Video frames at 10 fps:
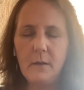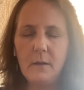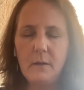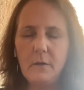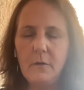
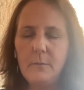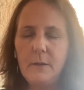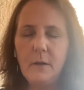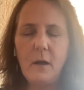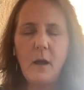It could
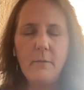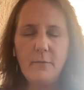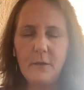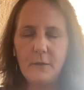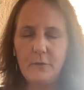be a
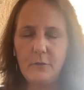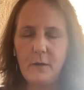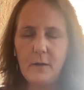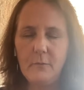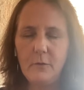conflict you
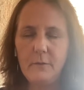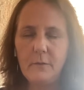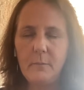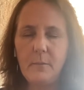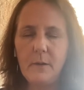had with
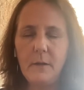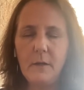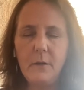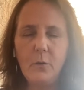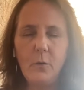
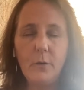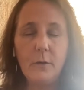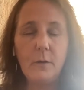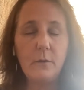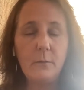somebody, or
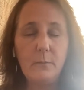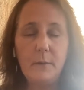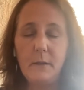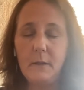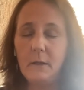it could
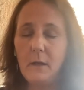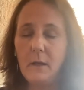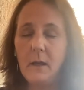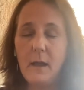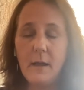be
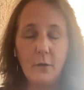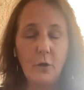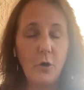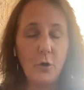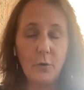an
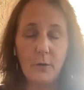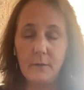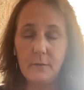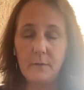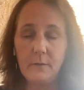
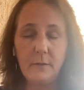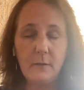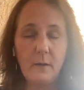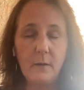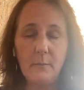occurrence,
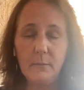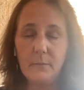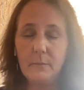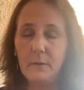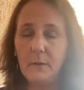
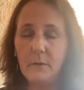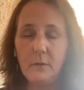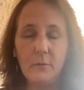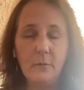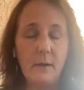you
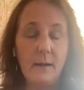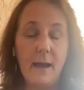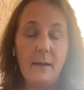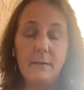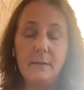know, an
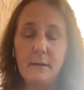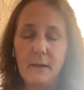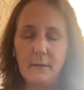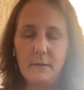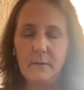
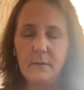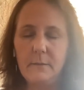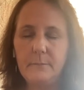accident.